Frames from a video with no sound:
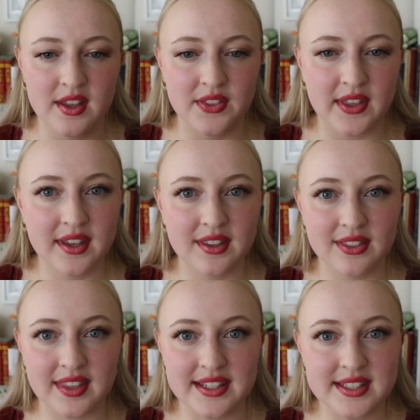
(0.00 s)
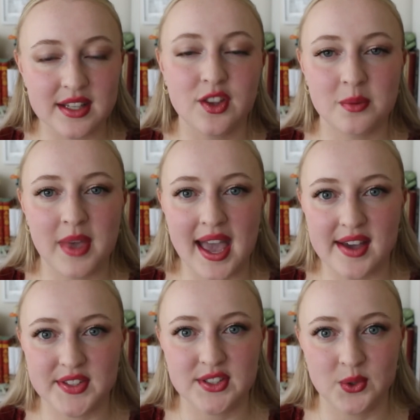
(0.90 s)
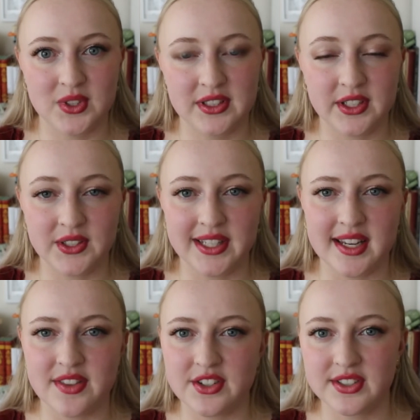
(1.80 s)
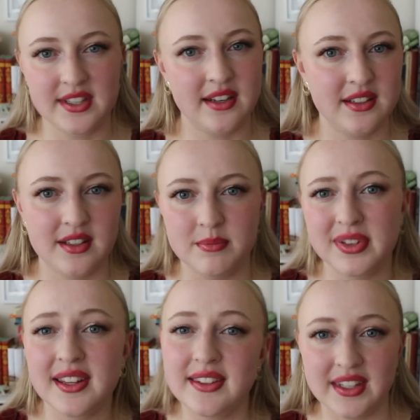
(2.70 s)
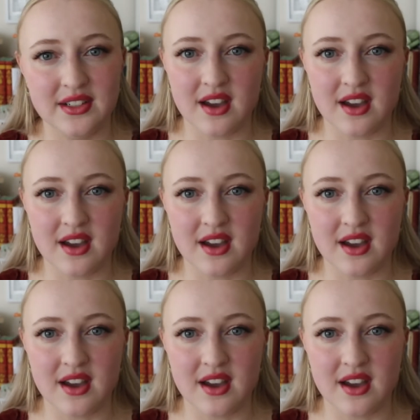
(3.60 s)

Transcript: think they see their path so clearly and they just get completely